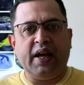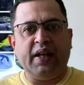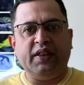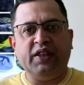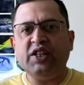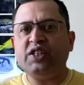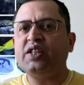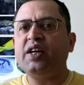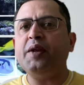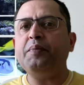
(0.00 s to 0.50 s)

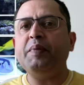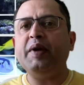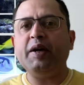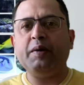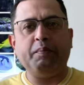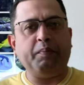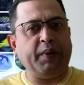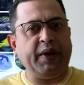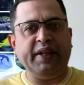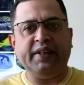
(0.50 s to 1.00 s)
This can
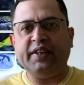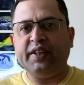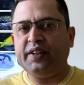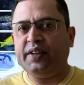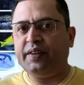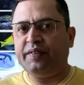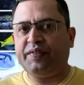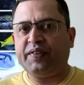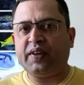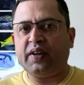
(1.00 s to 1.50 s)
make breathing
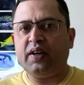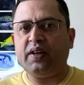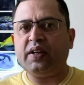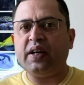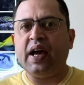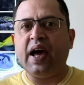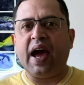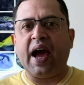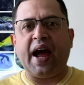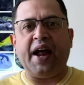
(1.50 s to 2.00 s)
difficult
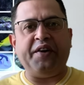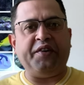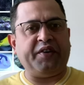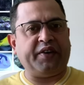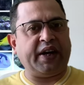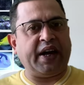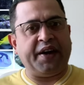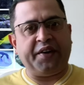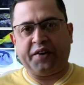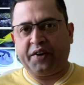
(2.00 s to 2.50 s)
and
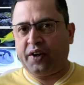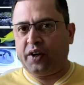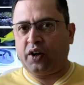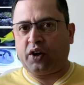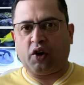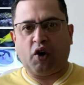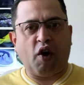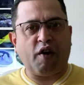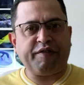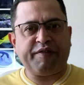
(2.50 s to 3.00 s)
can trigger
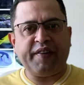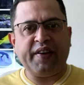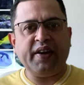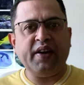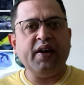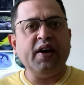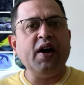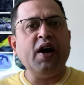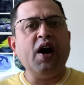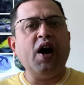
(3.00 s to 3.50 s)

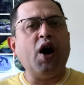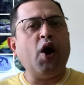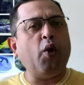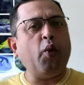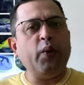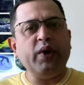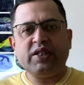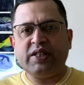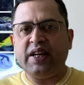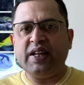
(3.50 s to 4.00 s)
coughing, a
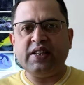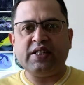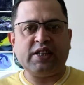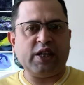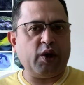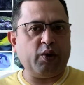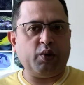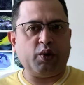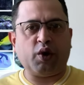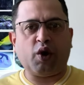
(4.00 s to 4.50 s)
whistling
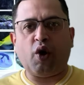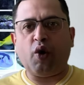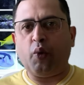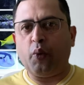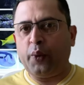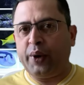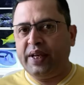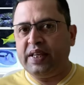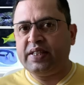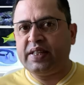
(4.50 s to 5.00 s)
sound
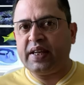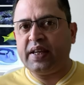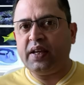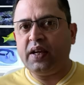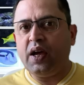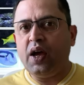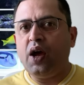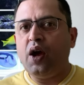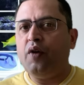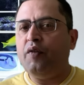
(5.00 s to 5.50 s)
called
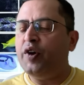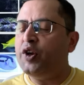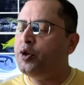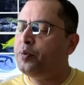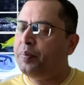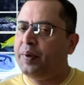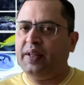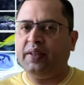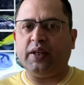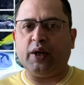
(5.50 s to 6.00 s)
wheezing when you
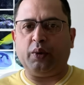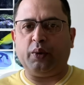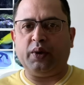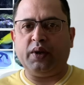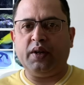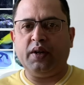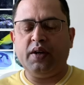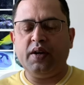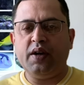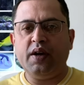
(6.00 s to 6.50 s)
breathe out.
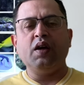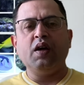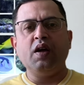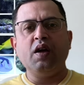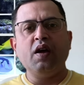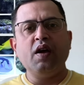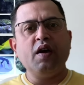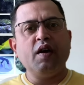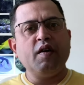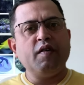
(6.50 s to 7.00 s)

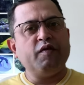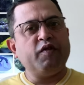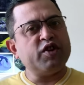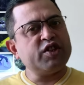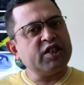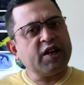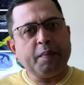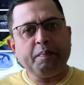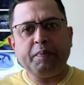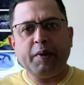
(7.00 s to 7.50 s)
For
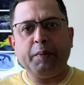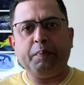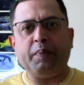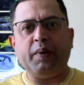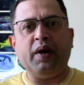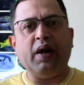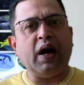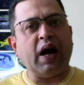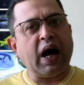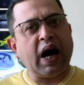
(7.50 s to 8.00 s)
some
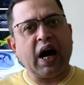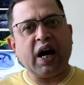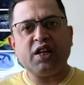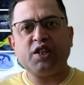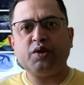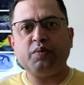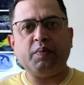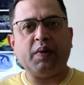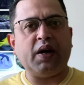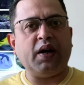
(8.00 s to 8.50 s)
people,
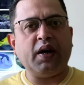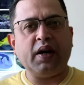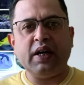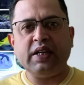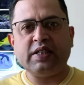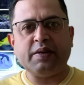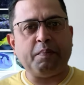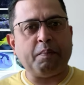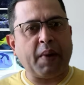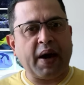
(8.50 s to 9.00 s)
asthma
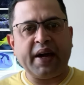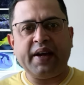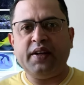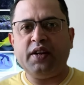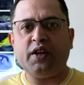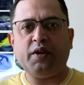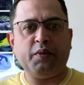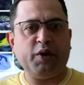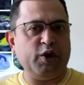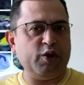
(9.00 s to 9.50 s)
is a
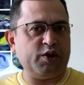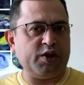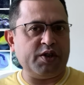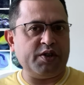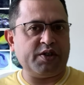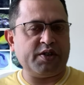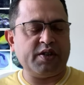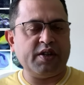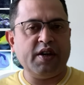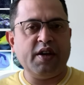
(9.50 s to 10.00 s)
minor
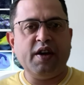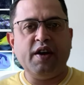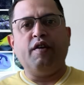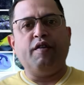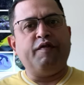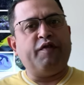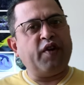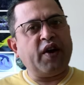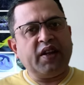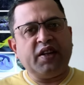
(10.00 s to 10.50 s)
nuisance.
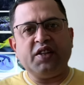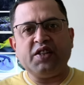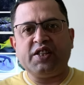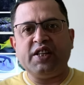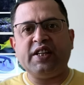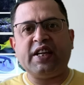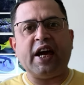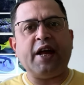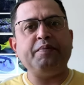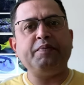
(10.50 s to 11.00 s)
For others,
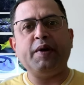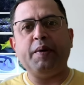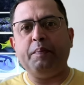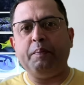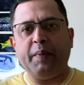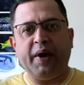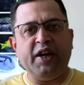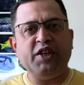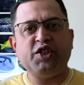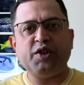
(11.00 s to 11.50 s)
it can be a
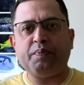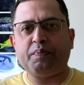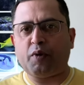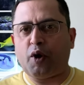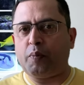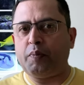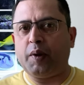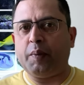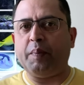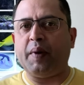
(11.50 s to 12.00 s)
major
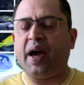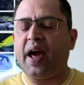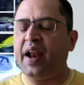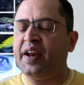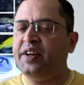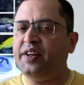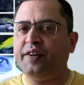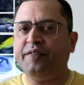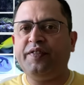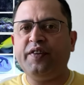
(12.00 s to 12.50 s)
problem and
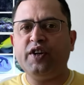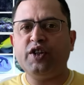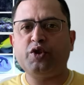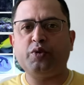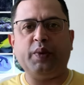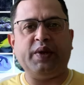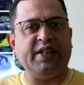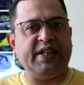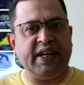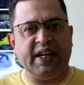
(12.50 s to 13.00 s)
interferes
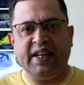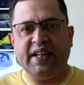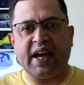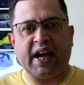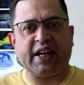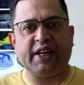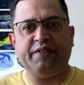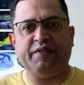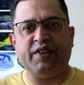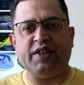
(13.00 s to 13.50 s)
with daily
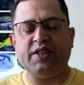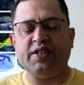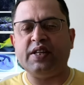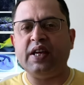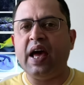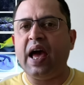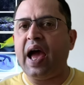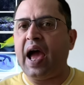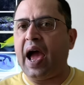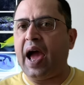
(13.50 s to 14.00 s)
activities
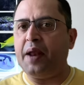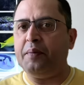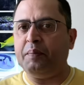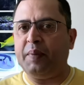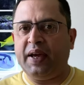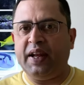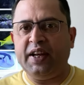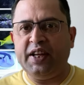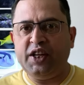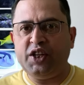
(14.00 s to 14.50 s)
and
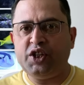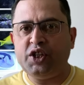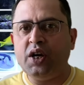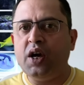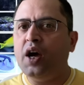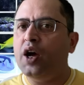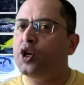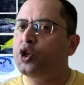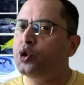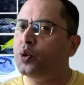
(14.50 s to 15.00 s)
may lead
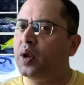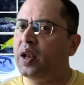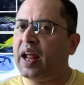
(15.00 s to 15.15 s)
to a